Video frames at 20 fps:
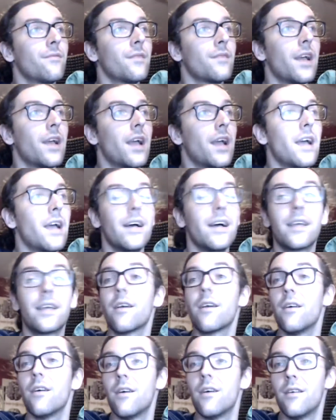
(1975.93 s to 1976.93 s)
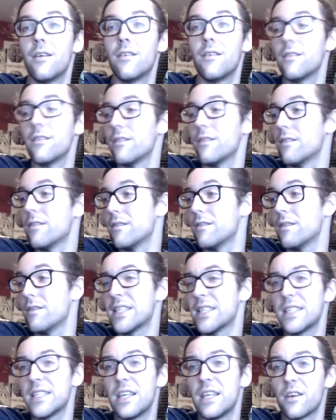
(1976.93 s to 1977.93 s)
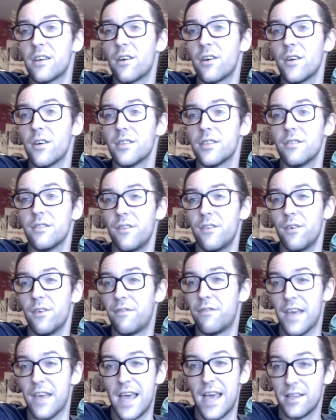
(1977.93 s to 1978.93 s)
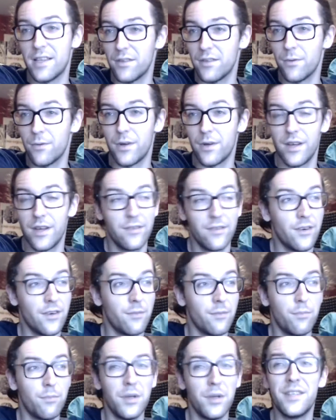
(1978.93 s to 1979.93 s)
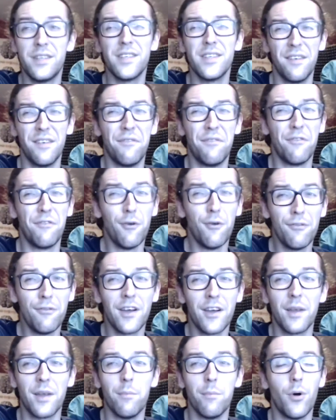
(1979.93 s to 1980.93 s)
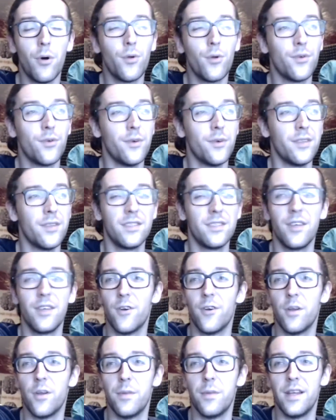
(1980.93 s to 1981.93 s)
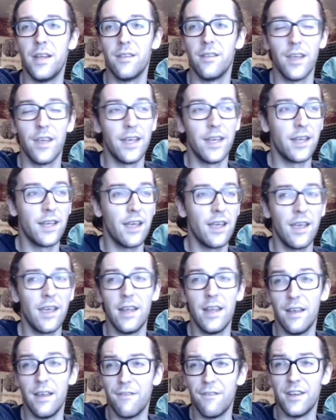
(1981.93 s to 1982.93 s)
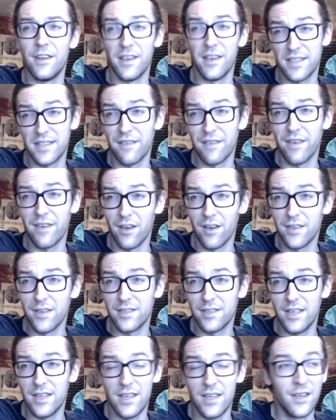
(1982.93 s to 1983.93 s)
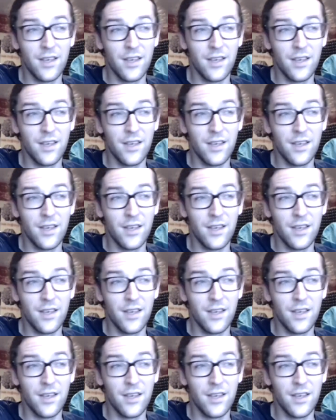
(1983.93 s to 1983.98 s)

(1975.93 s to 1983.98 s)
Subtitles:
And like, I'm not saying the car doesn't feel fast or whatever, but it does have full fucking bolt-ons, you know what I mean? Like, and if it does have LSD,